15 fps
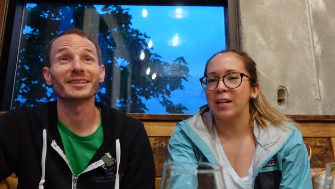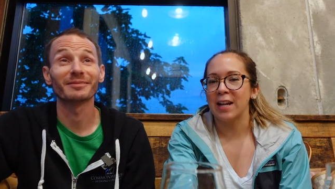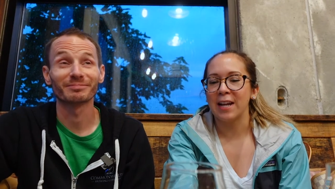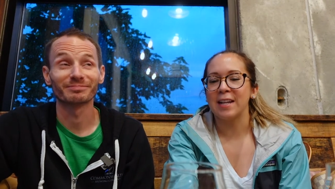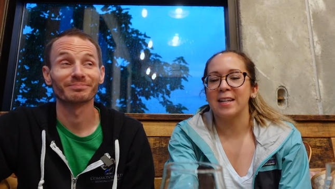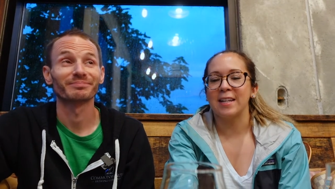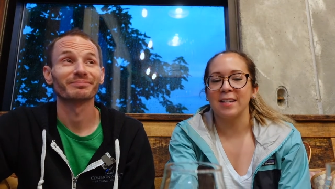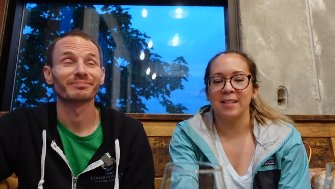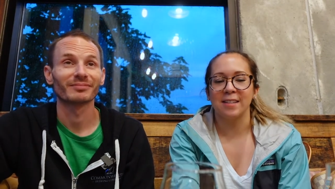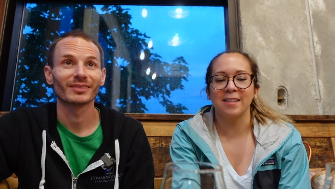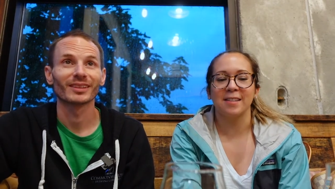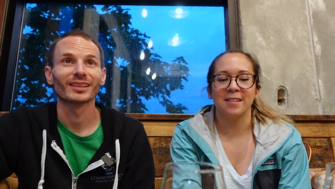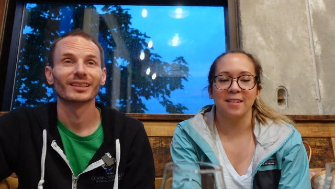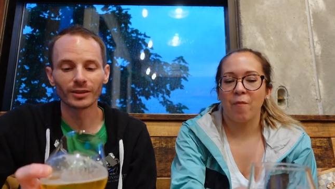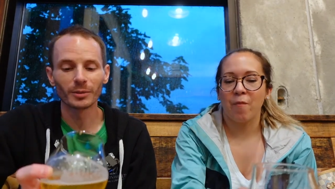
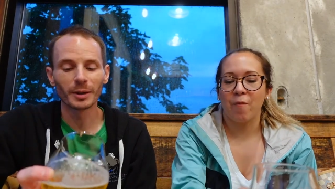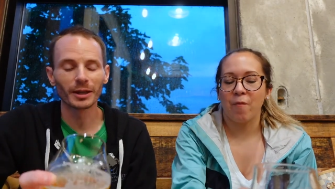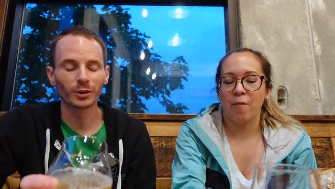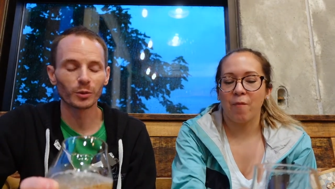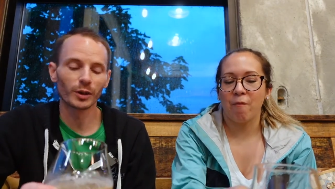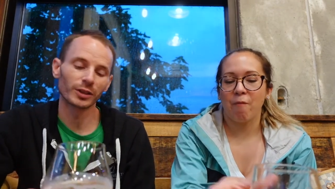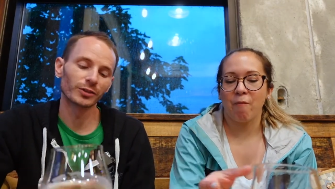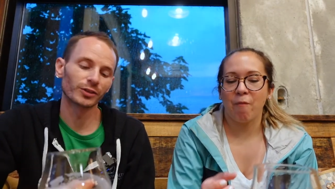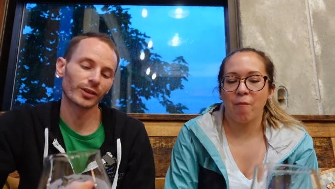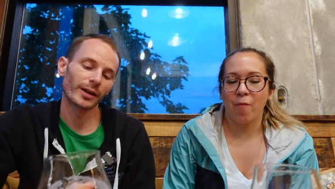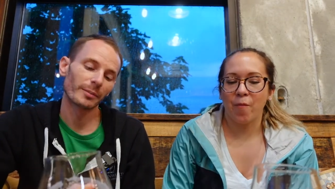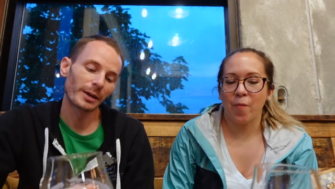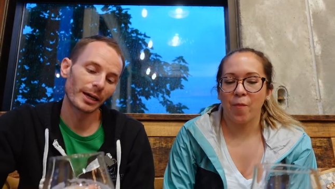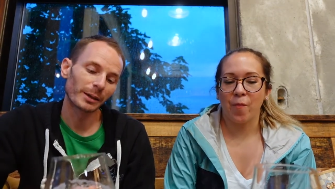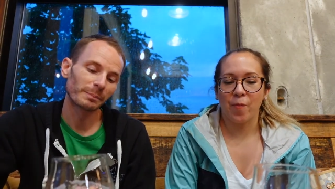Speaker 1: '90s. No matter what you
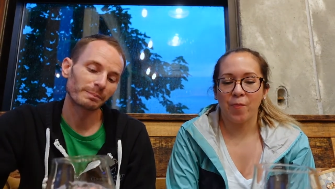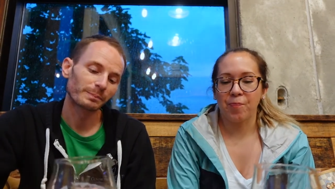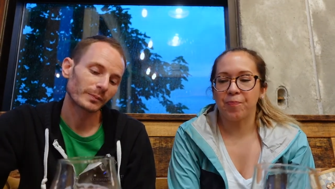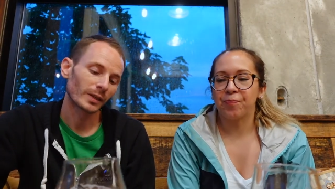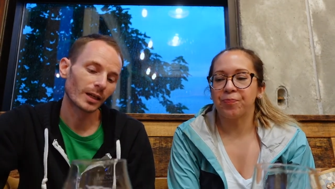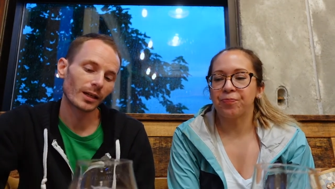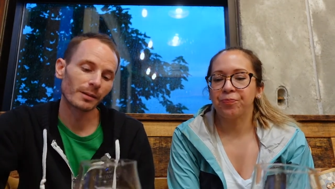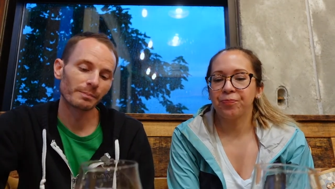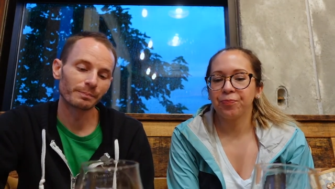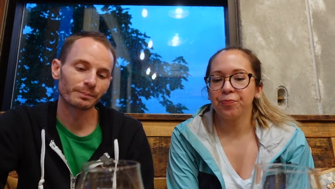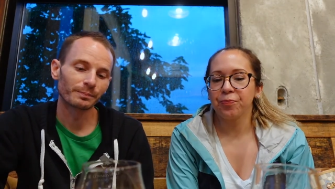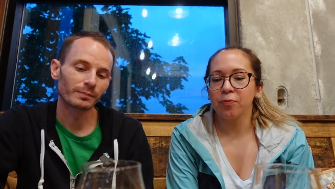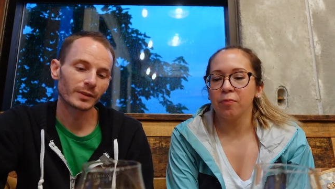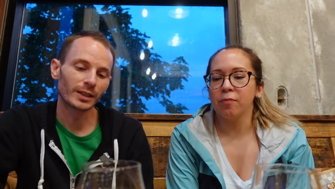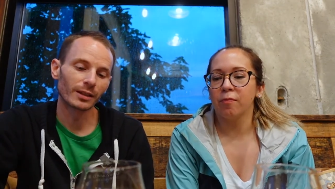say about them, um,
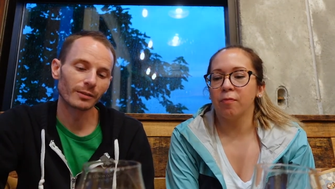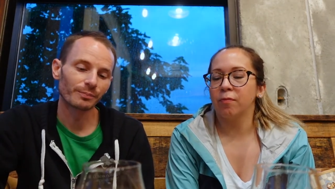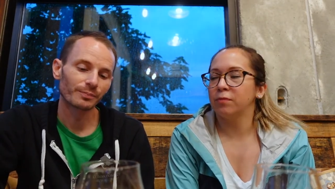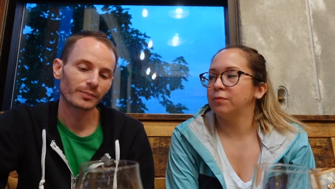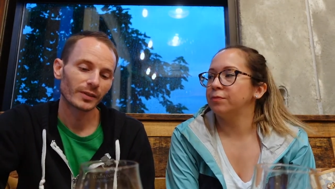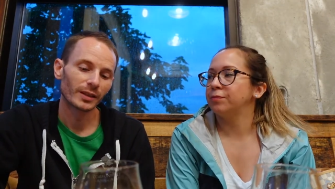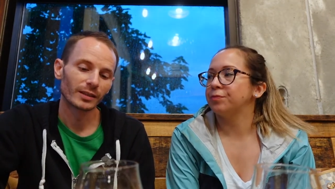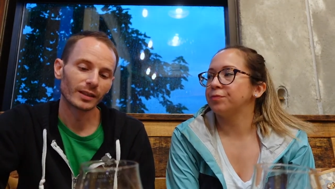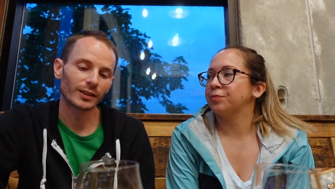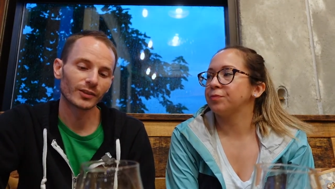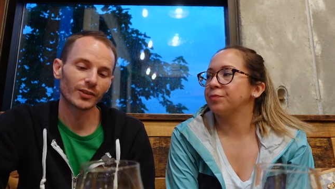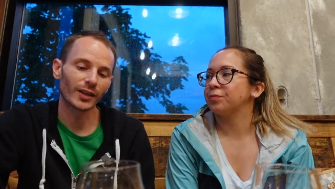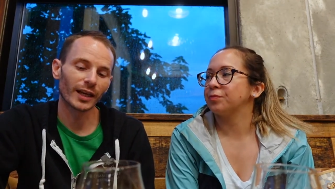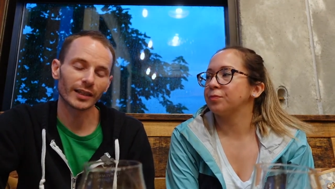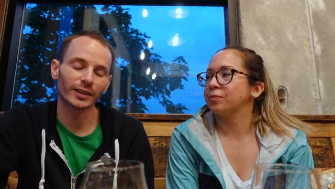you know,
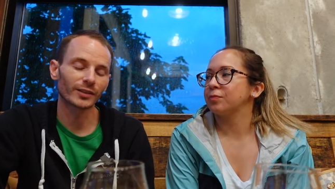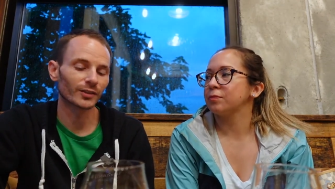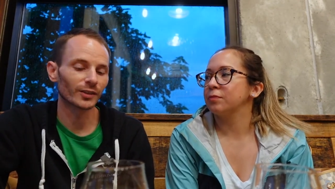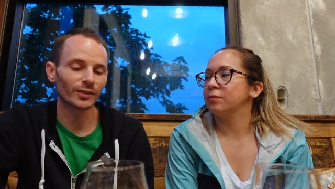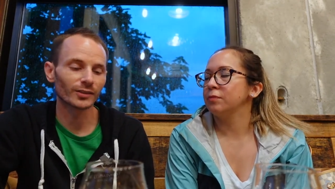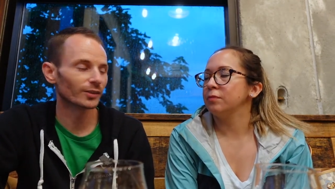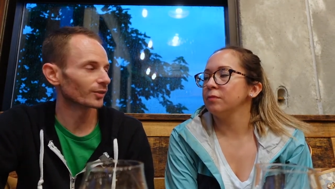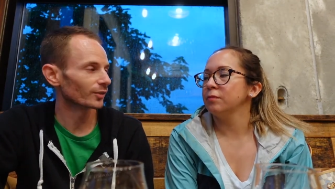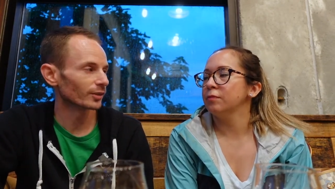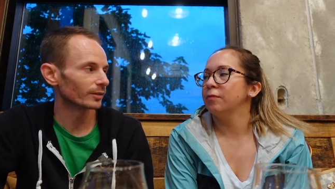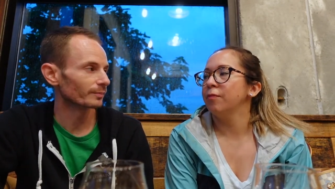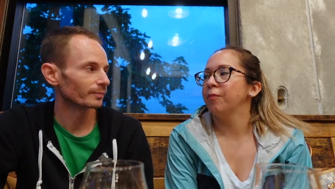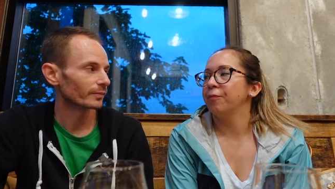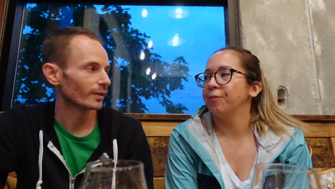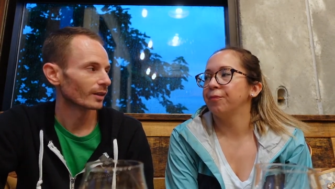it's that
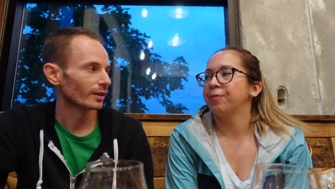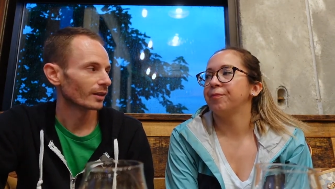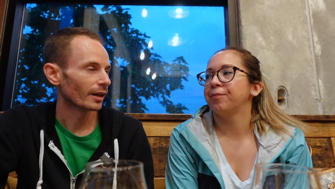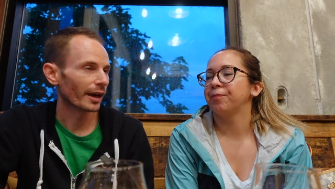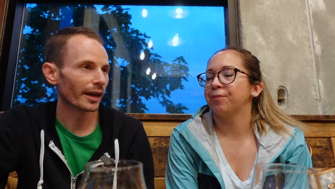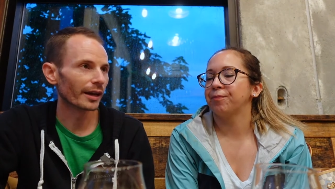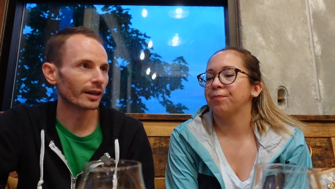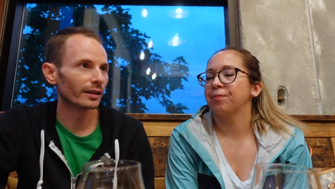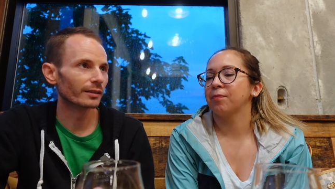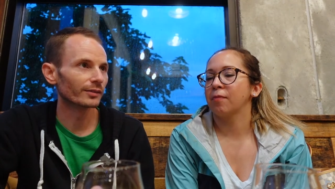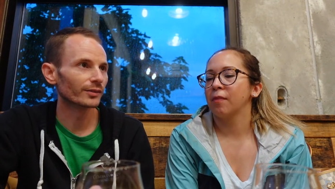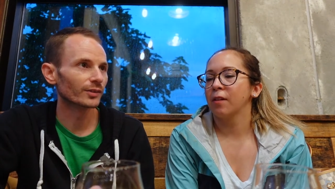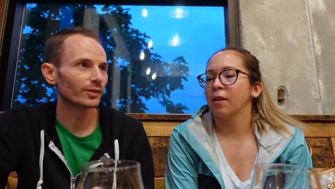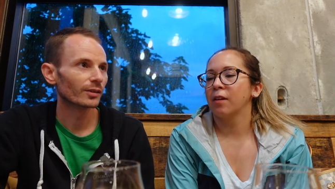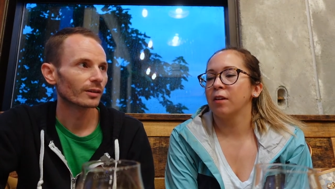consistency
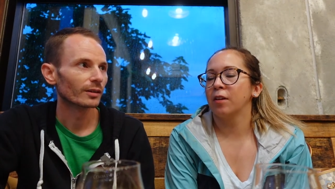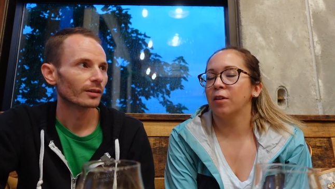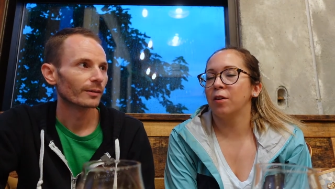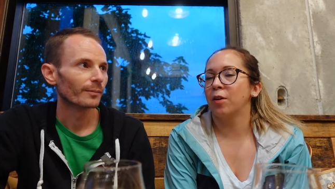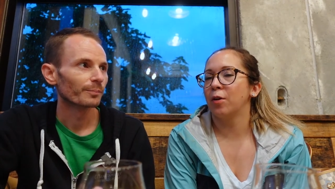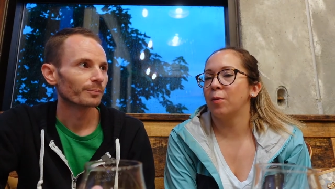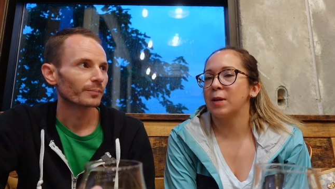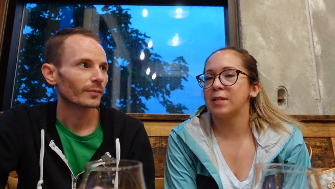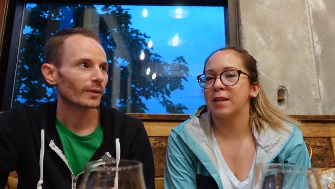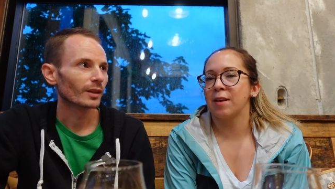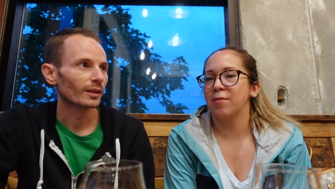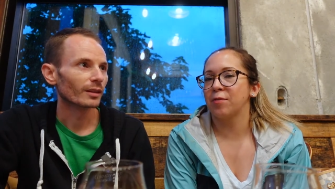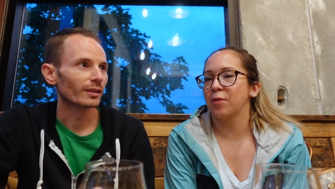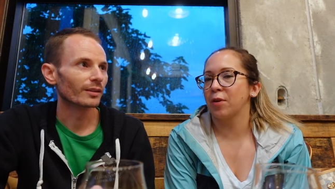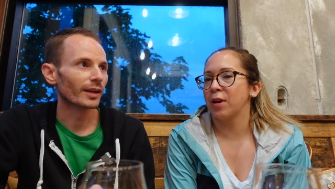and we'll always
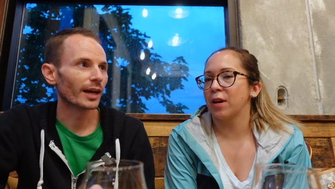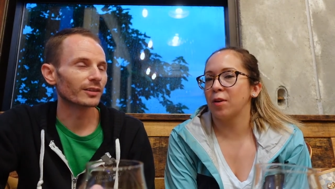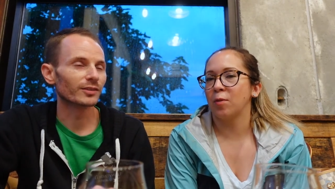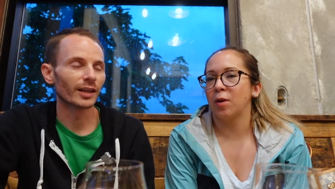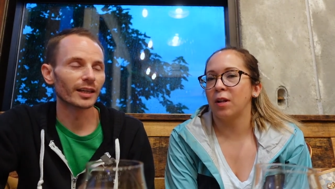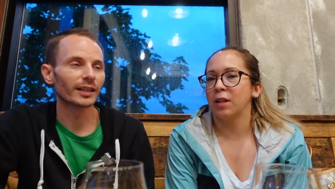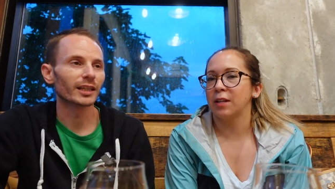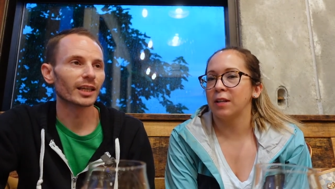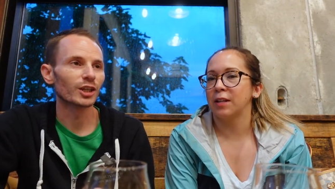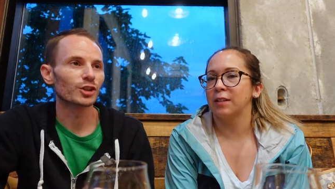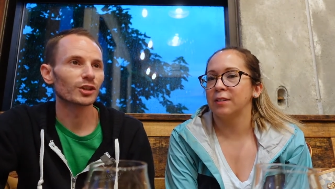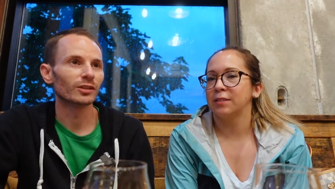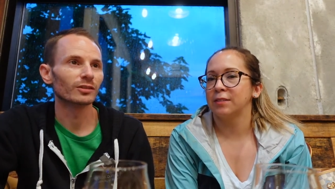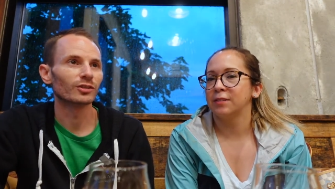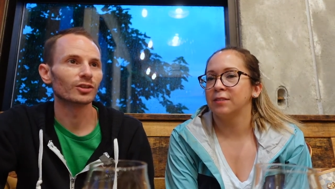have that
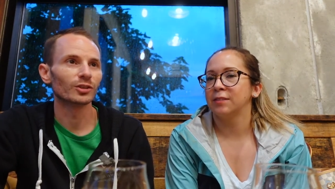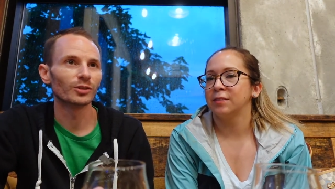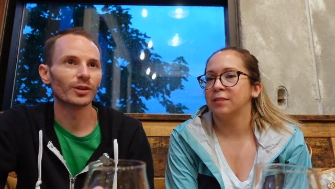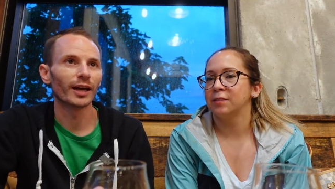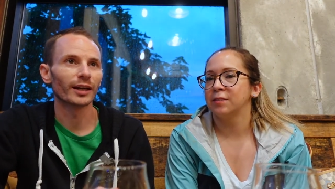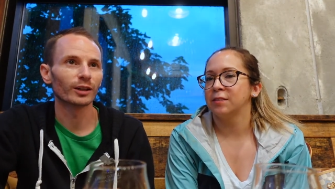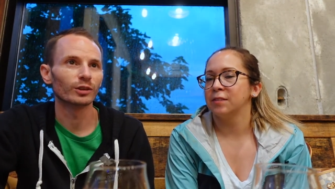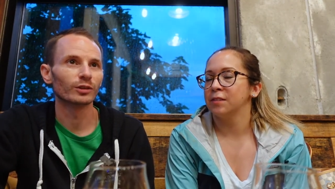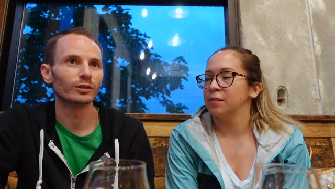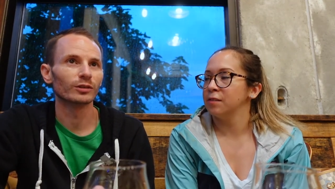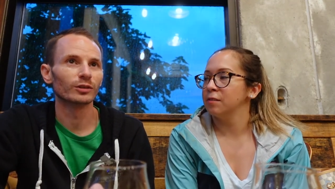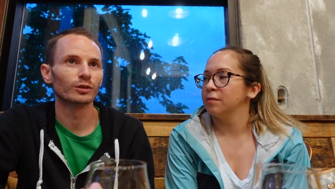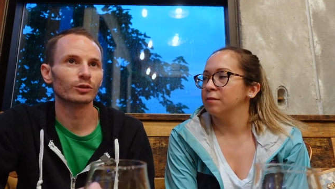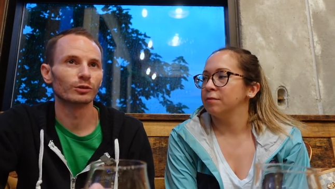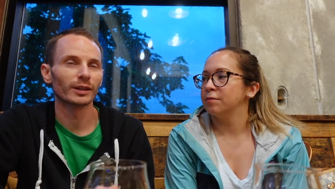dedication to that
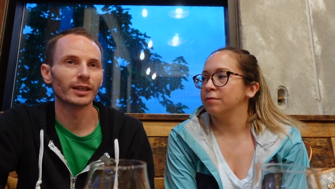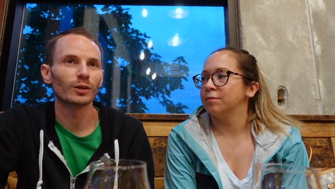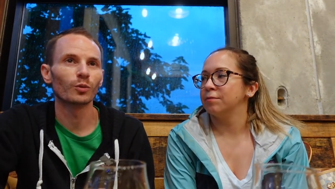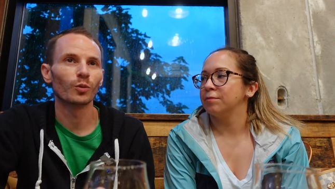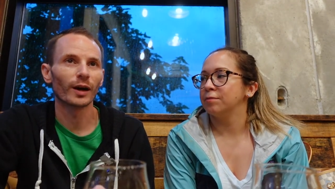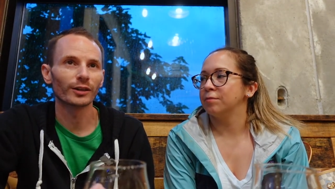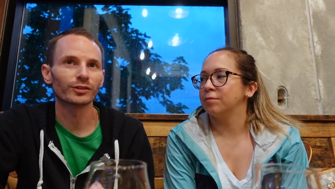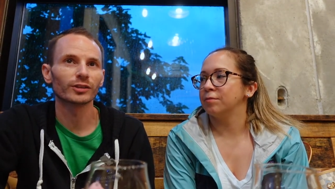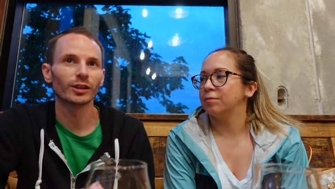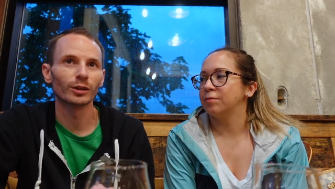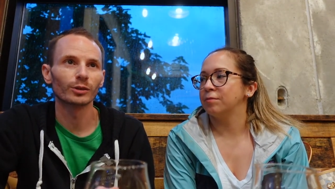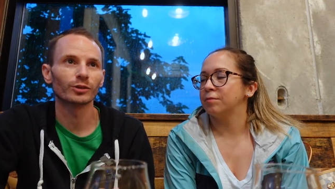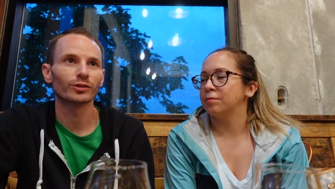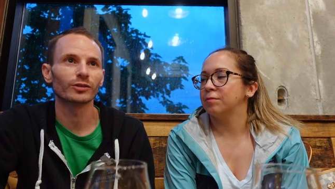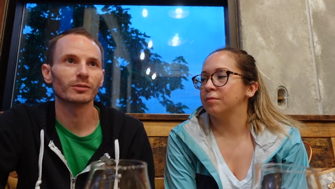great West
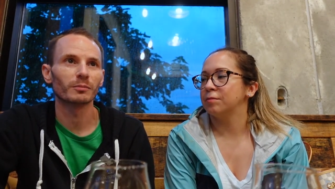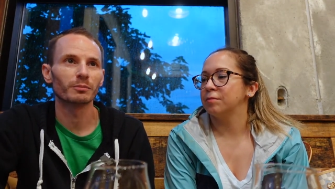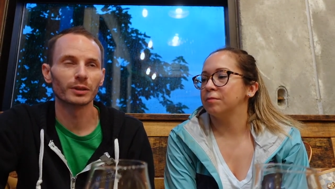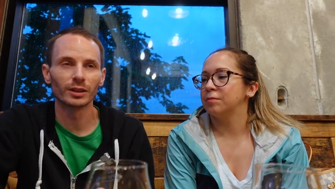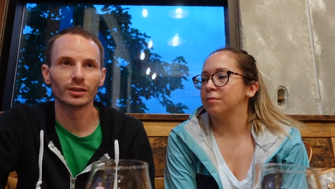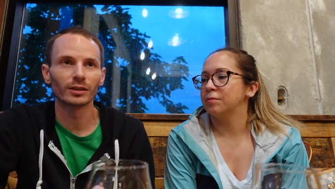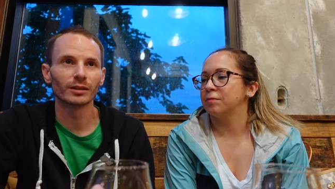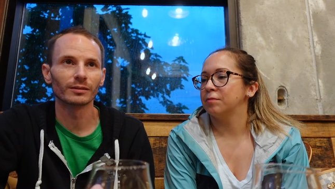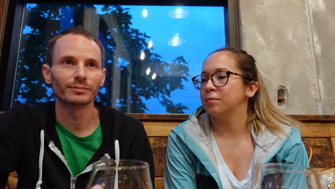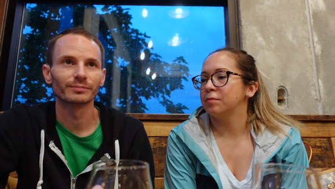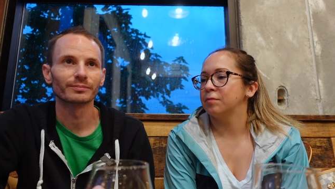Coast beer.